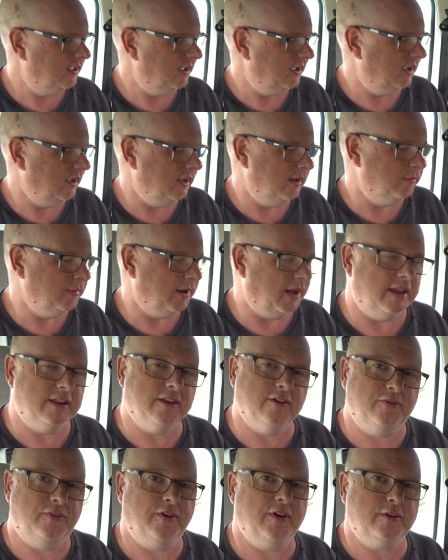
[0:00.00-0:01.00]
And
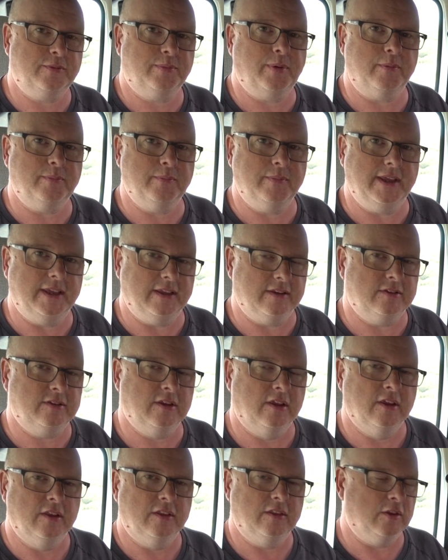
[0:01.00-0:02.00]
the first problem is
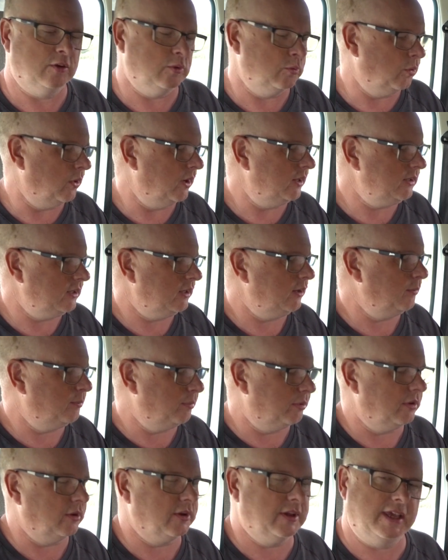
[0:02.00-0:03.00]
that when you
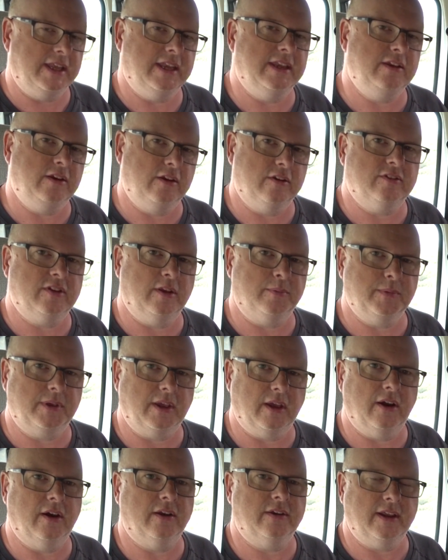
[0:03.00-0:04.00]
plug in your SIM
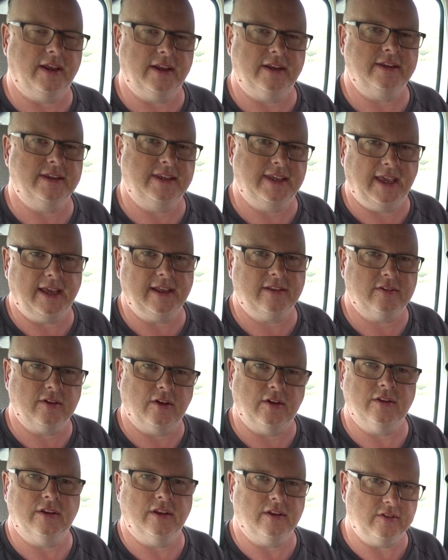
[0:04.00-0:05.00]
card and get
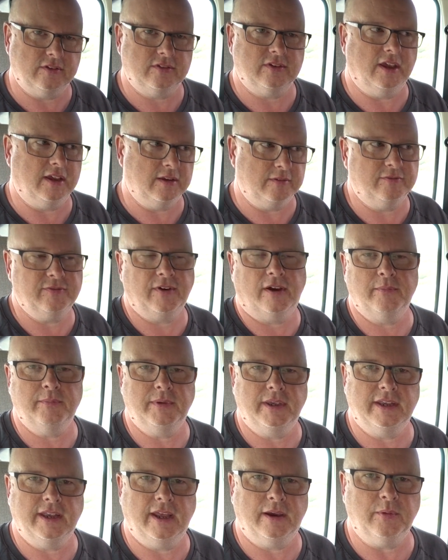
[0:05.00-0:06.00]
on and say find
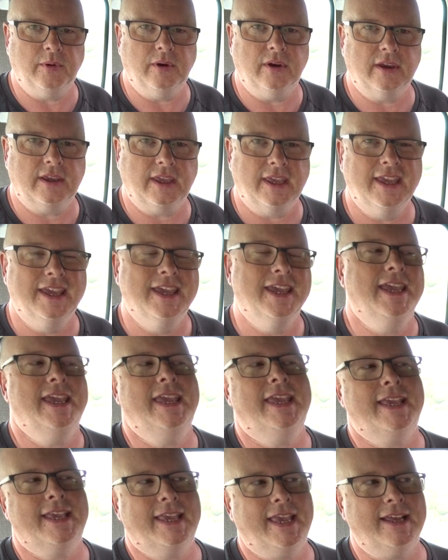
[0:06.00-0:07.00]
me a network,
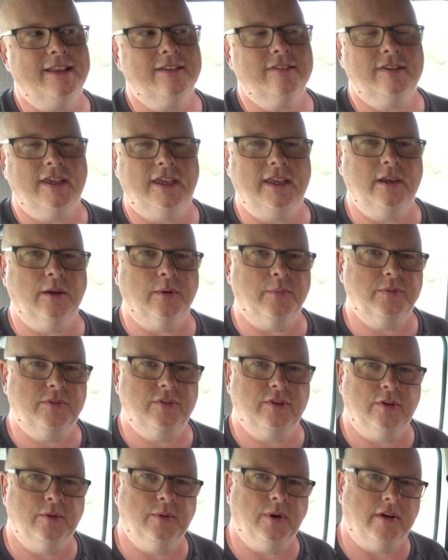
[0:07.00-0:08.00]
it can take up
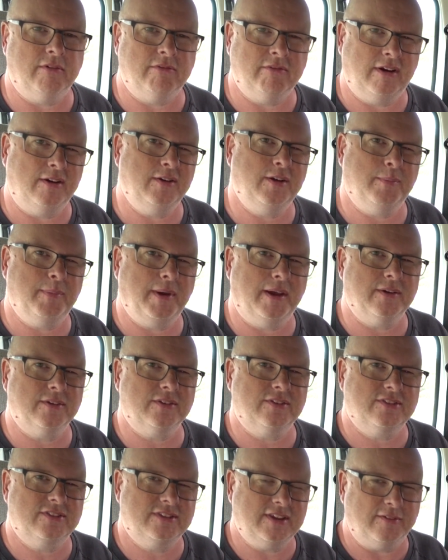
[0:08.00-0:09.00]
to around
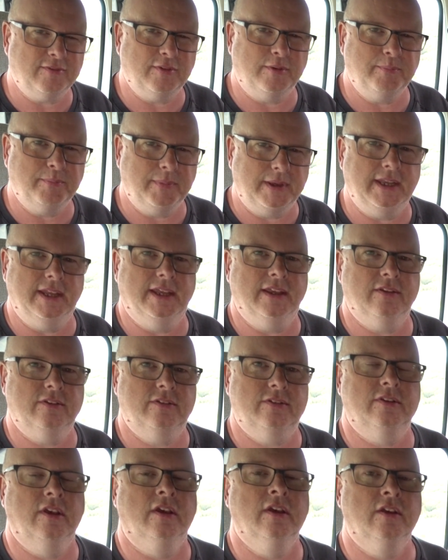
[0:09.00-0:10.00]
about 7
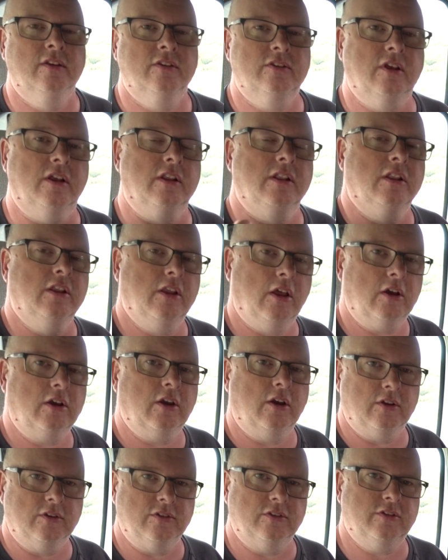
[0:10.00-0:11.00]
minutes to
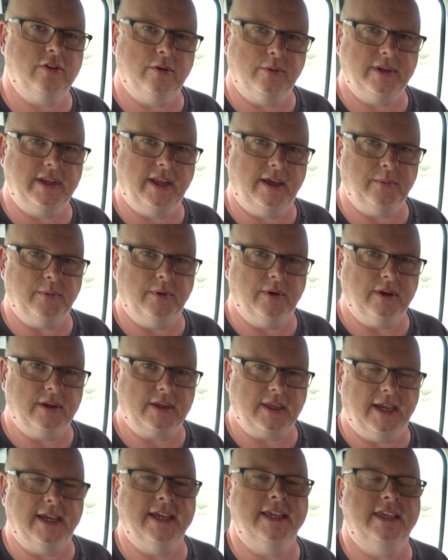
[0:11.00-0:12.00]
lock on to a
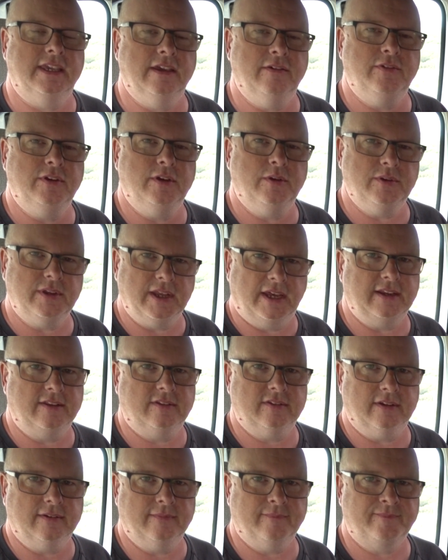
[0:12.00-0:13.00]
network and give you
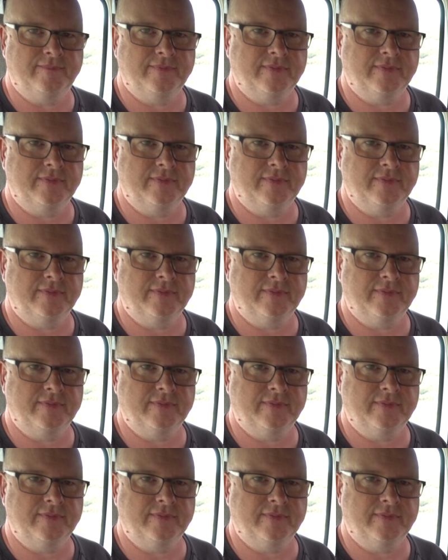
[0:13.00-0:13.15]
data.